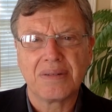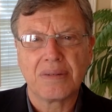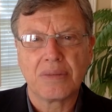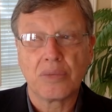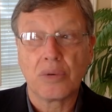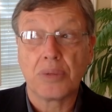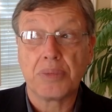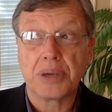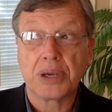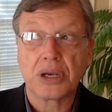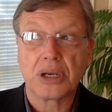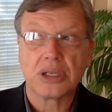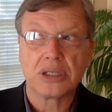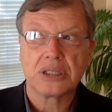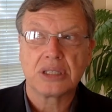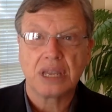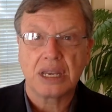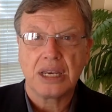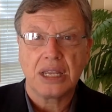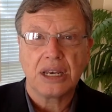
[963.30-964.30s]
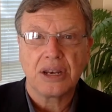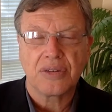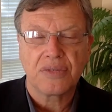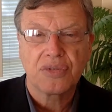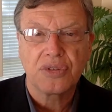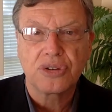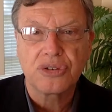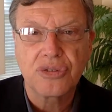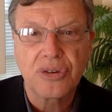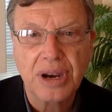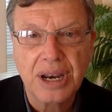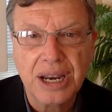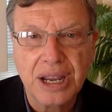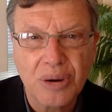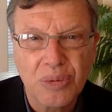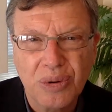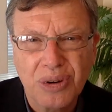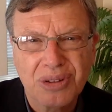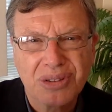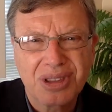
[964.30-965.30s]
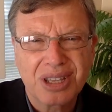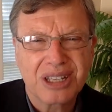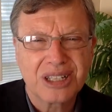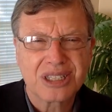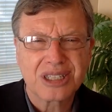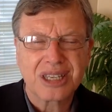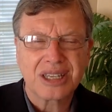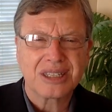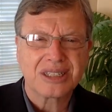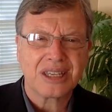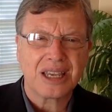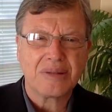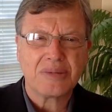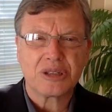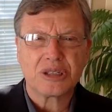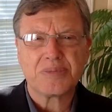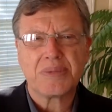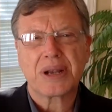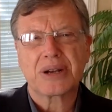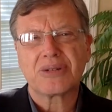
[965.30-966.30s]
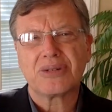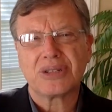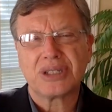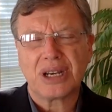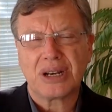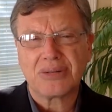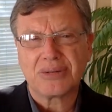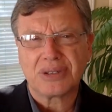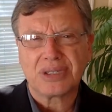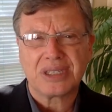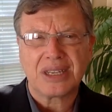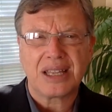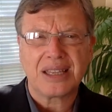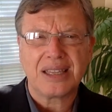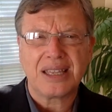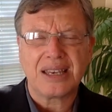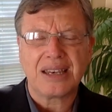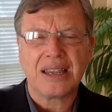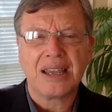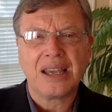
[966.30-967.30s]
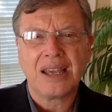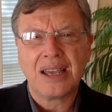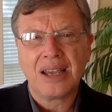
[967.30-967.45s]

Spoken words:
Well, because they need it for training. Well, the same Inspector General said that